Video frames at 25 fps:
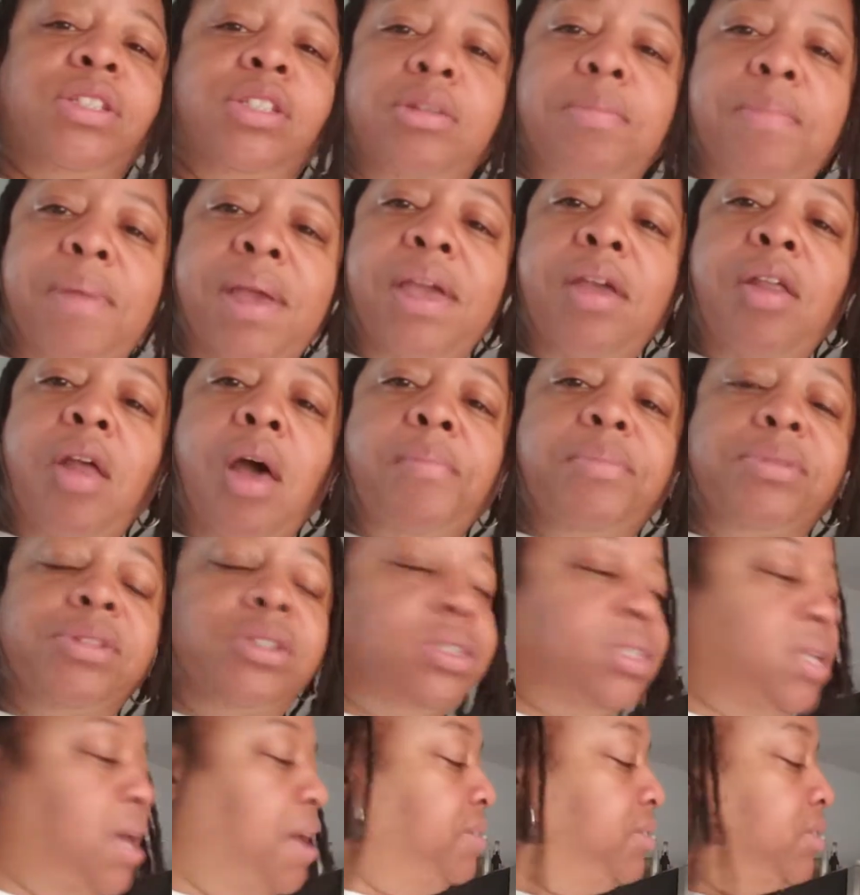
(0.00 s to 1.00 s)
To me, it
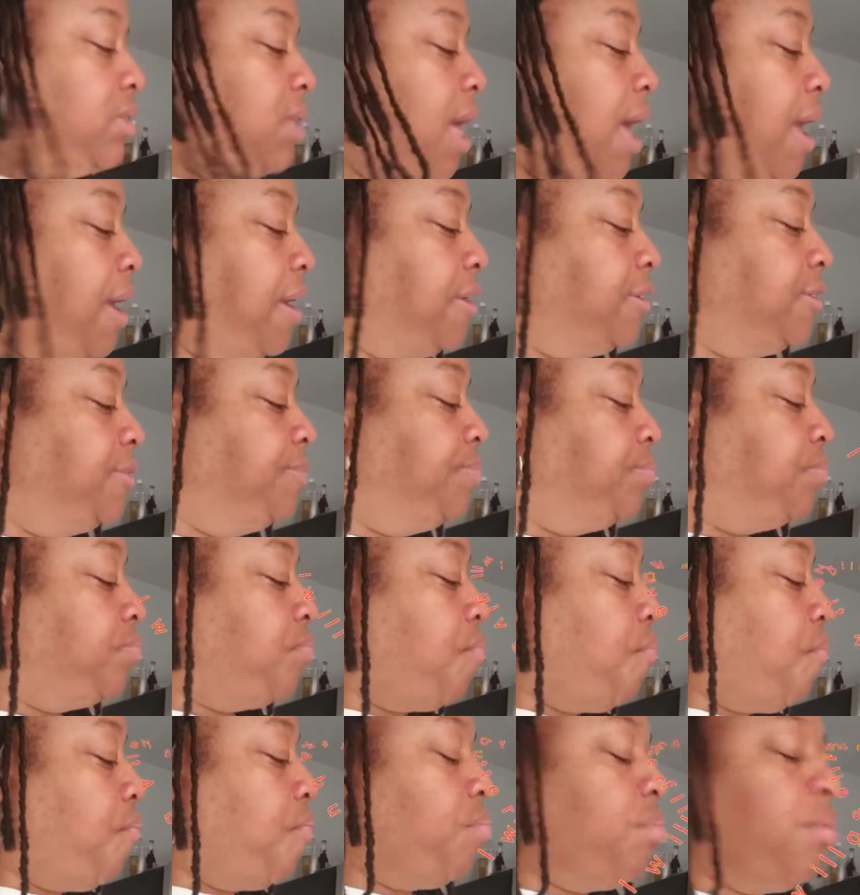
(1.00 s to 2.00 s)
almost tastes like
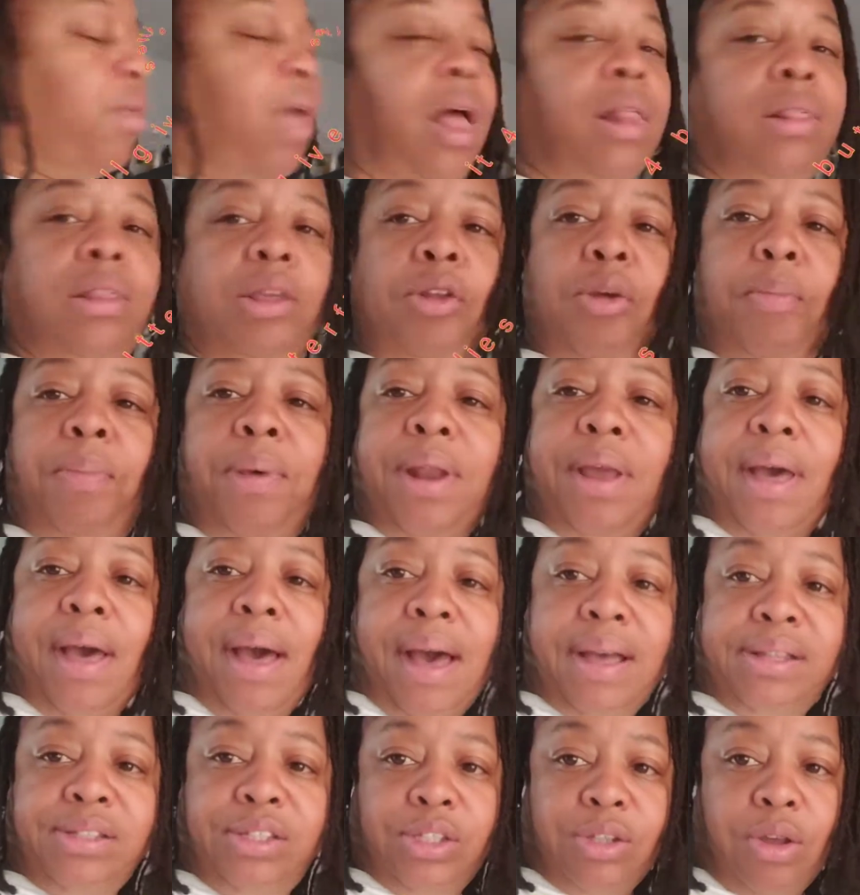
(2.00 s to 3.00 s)
a little bit of
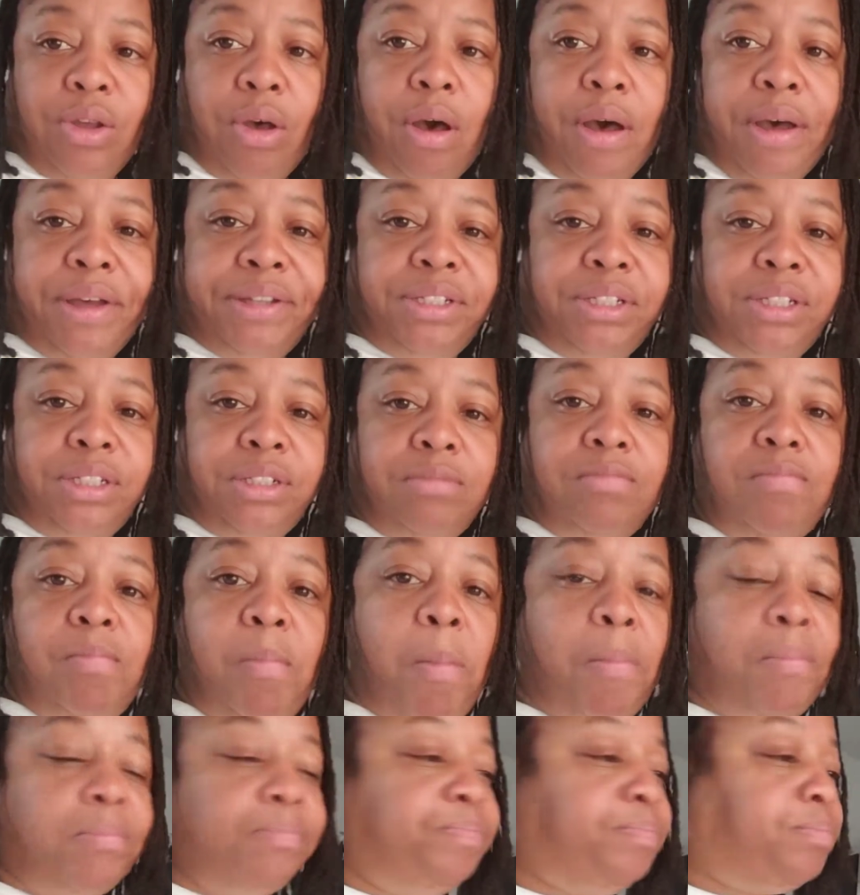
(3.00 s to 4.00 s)
hot sauce
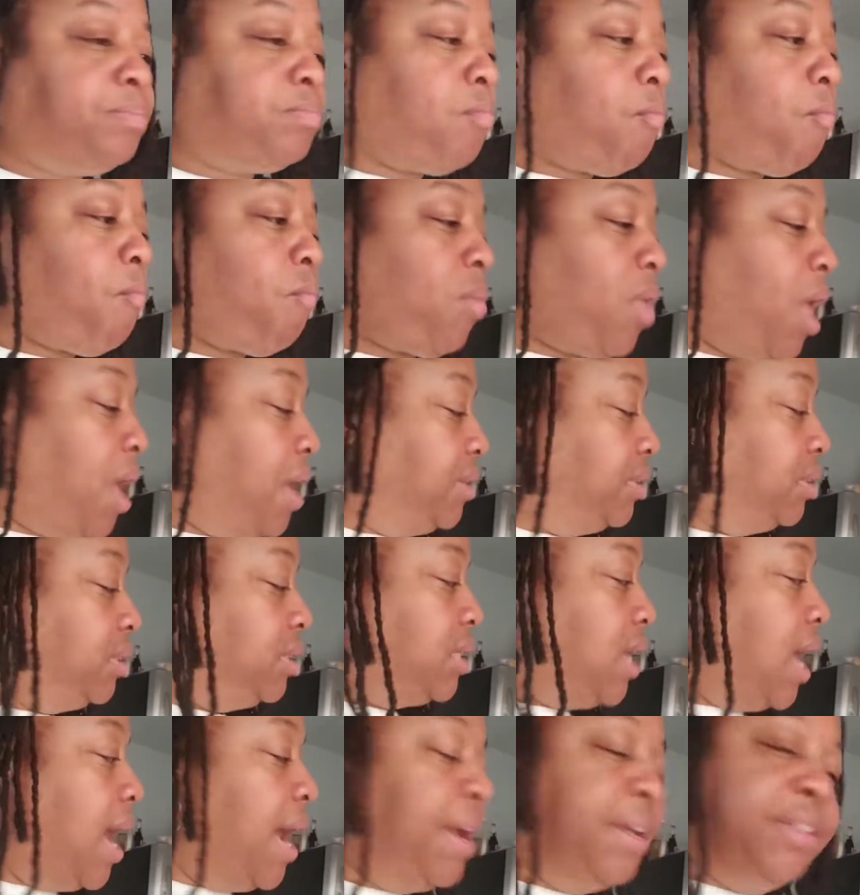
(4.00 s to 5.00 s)

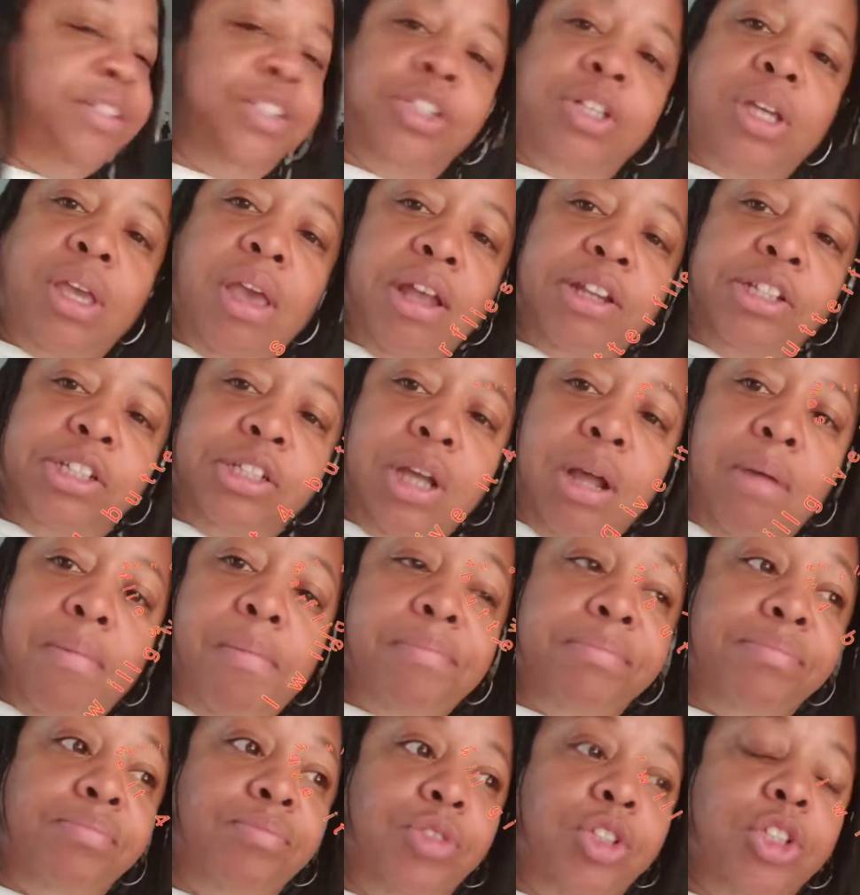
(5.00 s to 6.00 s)
inside your
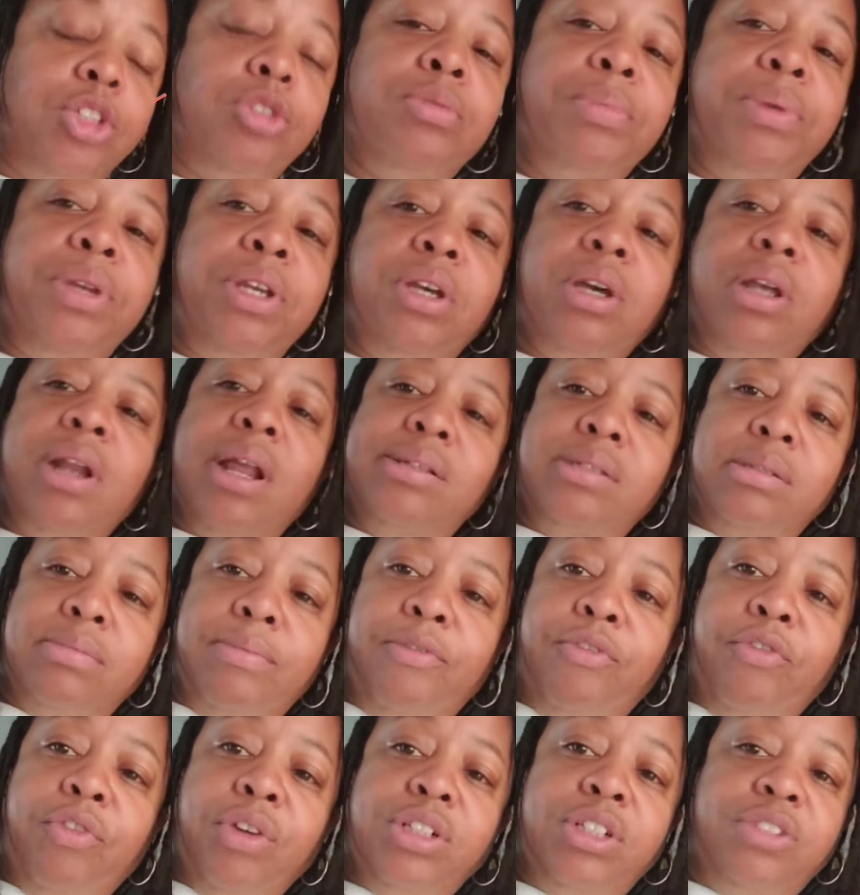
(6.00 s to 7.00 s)
ketchup. This would be good on
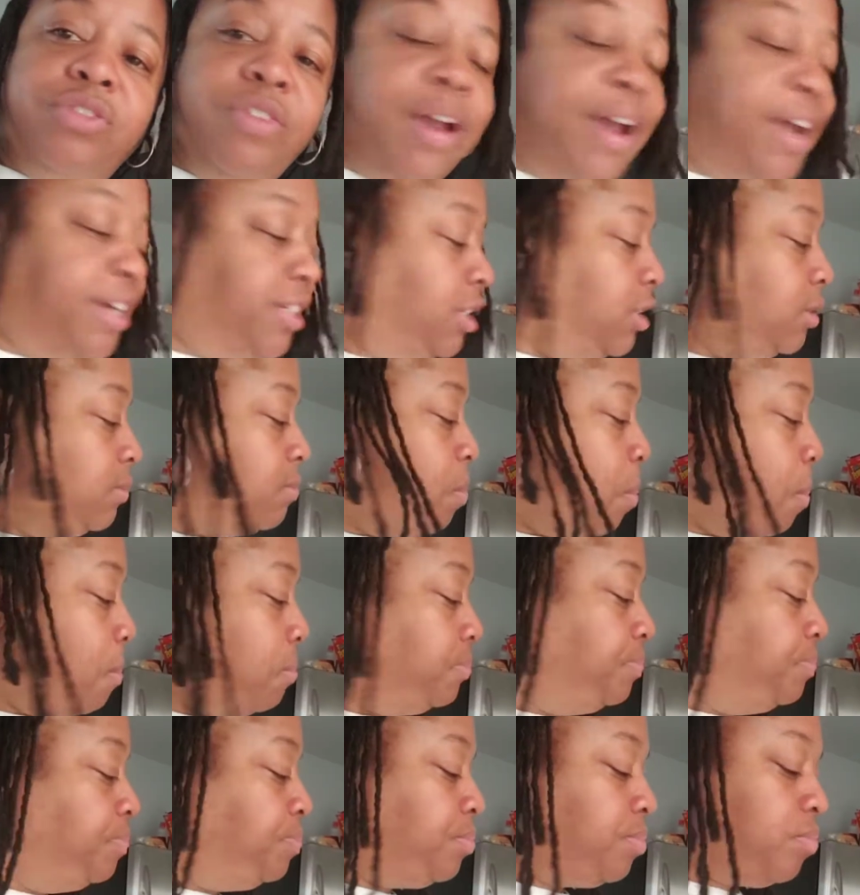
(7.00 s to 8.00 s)
some French fries
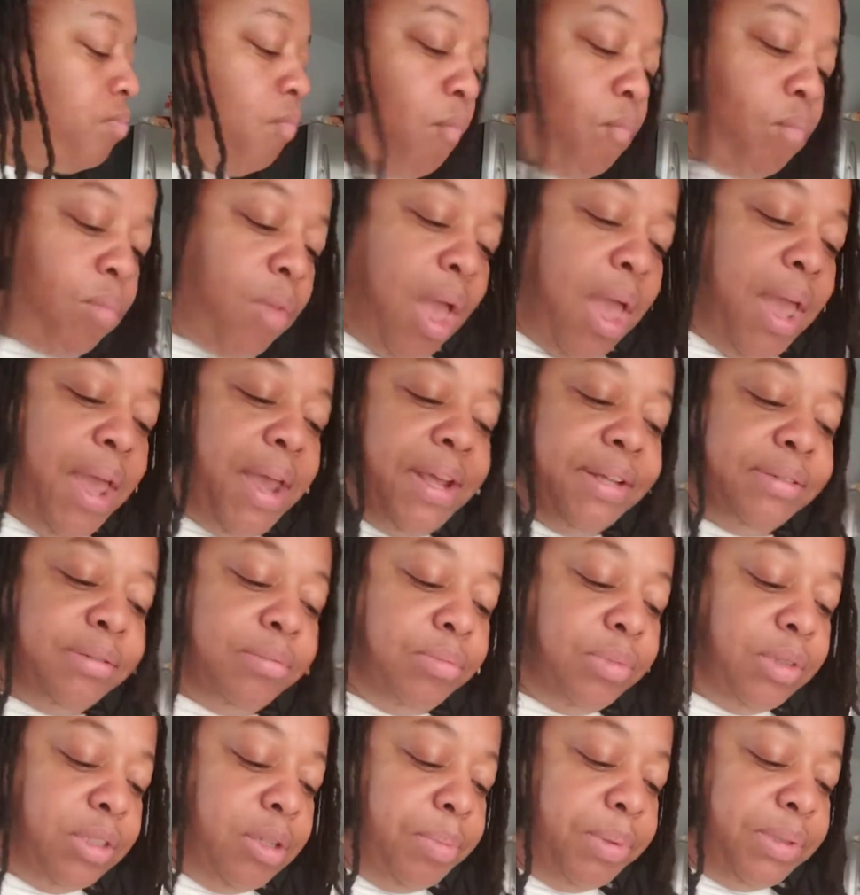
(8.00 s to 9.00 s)

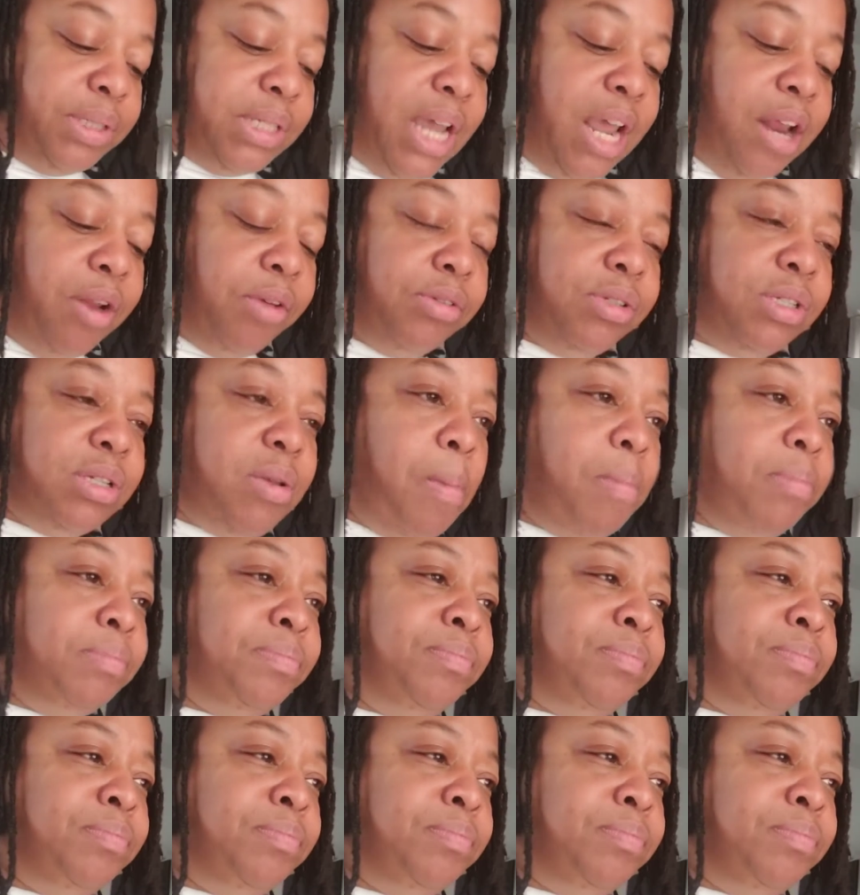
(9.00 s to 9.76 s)
and the potatoes.